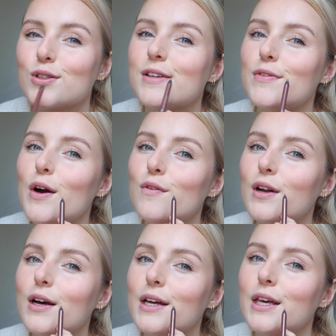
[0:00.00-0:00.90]
because if you
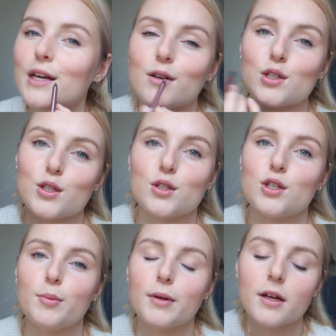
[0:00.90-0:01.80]
overline like here, it just looks
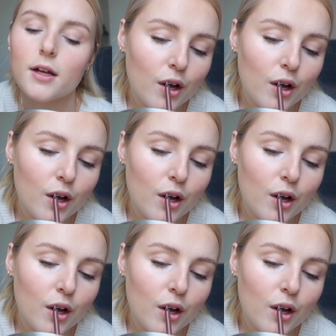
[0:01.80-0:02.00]
stupid.